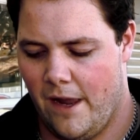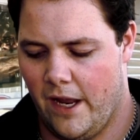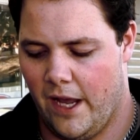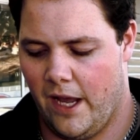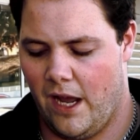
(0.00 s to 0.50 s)

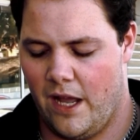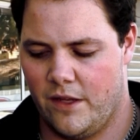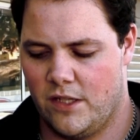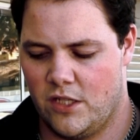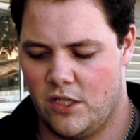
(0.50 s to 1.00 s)

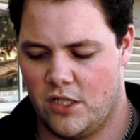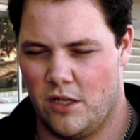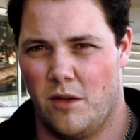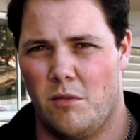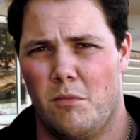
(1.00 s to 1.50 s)
Others just
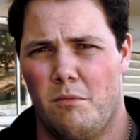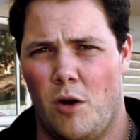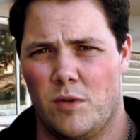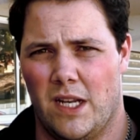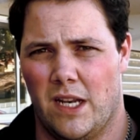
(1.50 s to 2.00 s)
to
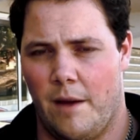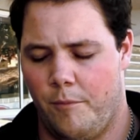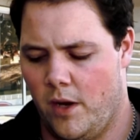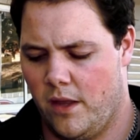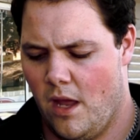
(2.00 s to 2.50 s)
multi it up
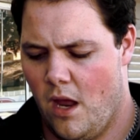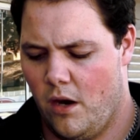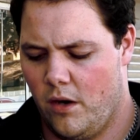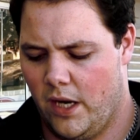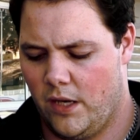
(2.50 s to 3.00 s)
with.
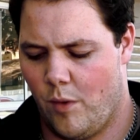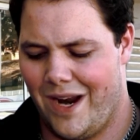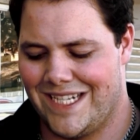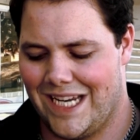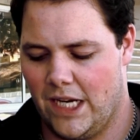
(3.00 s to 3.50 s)

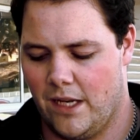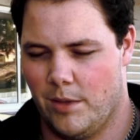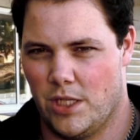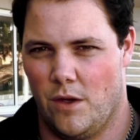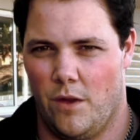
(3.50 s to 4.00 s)
Race 8,
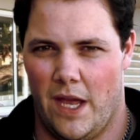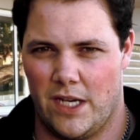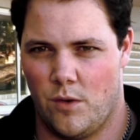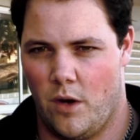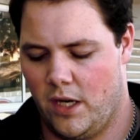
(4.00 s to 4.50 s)
number 2,
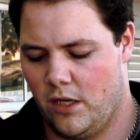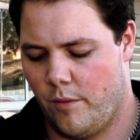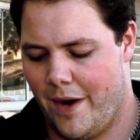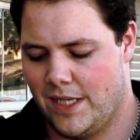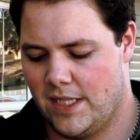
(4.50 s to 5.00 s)
that's right, into
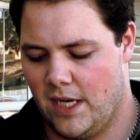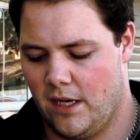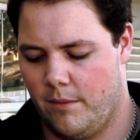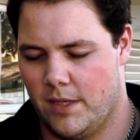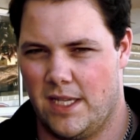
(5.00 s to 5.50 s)
race 10,
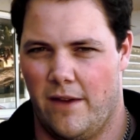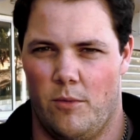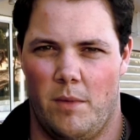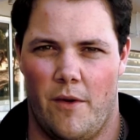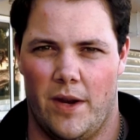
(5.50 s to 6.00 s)
number
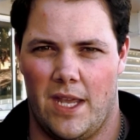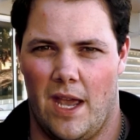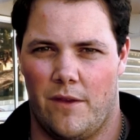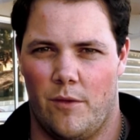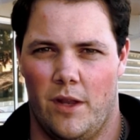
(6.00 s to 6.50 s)
7, Mary
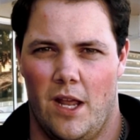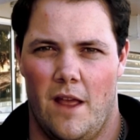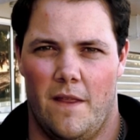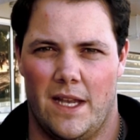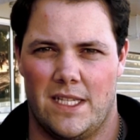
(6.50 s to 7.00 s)
Catherine.
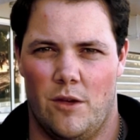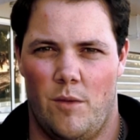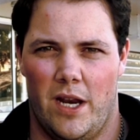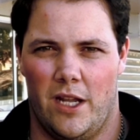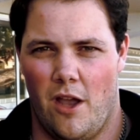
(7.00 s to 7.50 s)
That's the
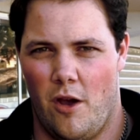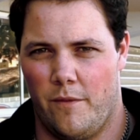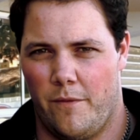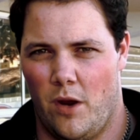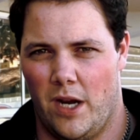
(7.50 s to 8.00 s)
way to go on
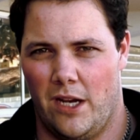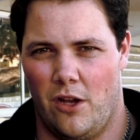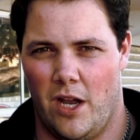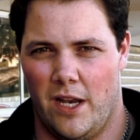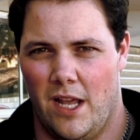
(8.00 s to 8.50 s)
Friday
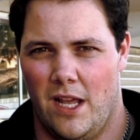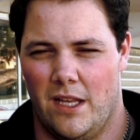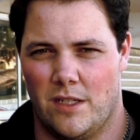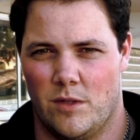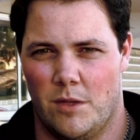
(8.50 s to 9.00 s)
night.
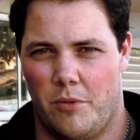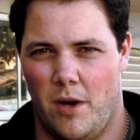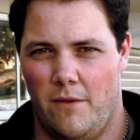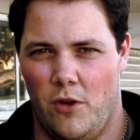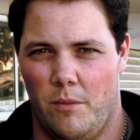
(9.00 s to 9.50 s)
This was a
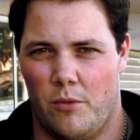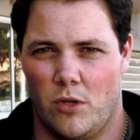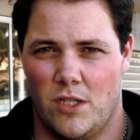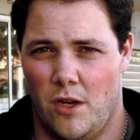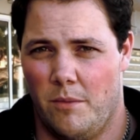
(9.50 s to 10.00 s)
preview
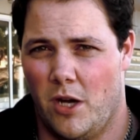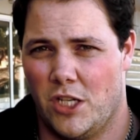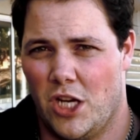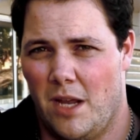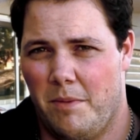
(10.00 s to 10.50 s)
brought to you by
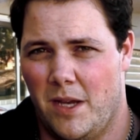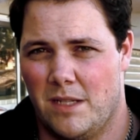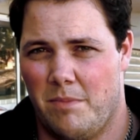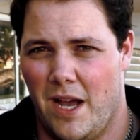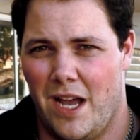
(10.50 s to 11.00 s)

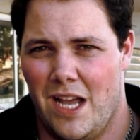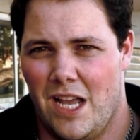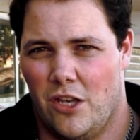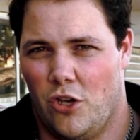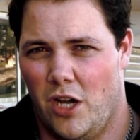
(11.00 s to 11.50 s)
JP's Bar.
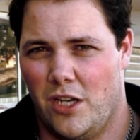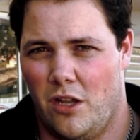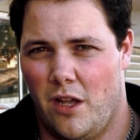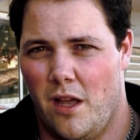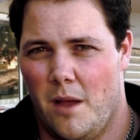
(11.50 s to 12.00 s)

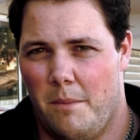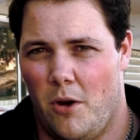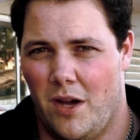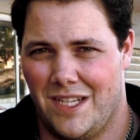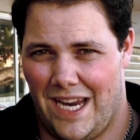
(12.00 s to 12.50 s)
$9
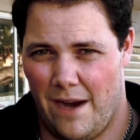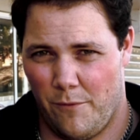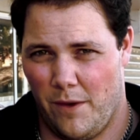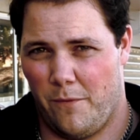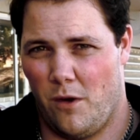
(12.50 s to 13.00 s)
pints
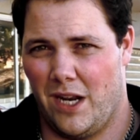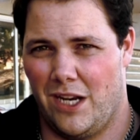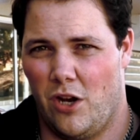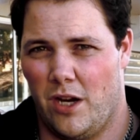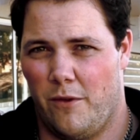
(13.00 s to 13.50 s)
every Friday
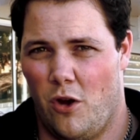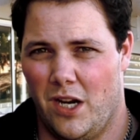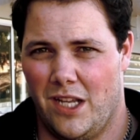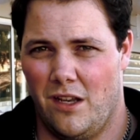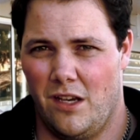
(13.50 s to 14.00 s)
night of
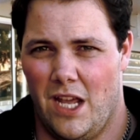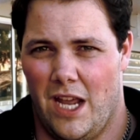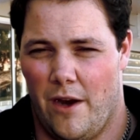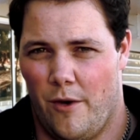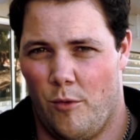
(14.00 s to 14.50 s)
Heineken,
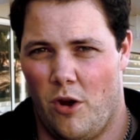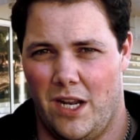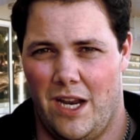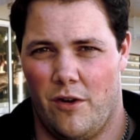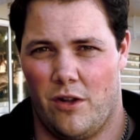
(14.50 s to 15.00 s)
right
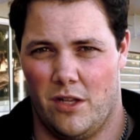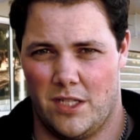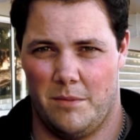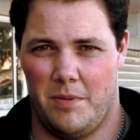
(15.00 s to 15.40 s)
here at Gloucester